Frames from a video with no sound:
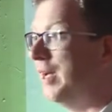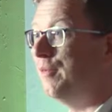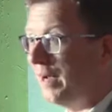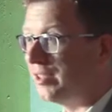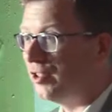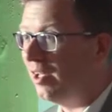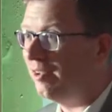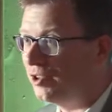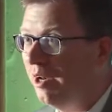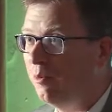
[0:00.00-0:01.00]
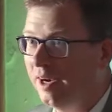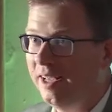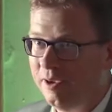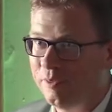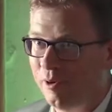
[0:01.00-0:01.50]
In fact,
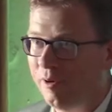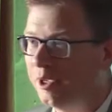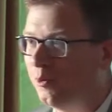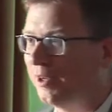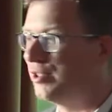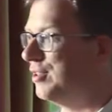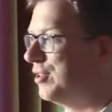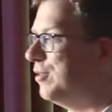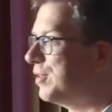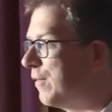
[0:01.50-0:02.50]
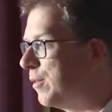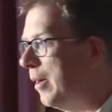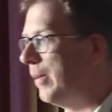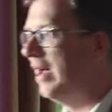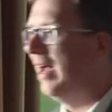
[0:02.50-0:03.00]
genuinely, if there are any questions, do save them
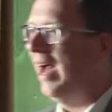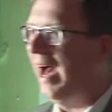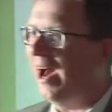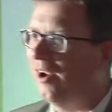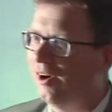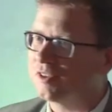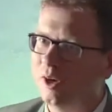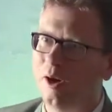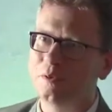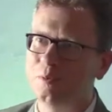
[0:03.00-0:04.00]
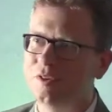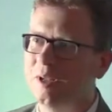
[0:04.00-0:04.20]
up and ask afterwards.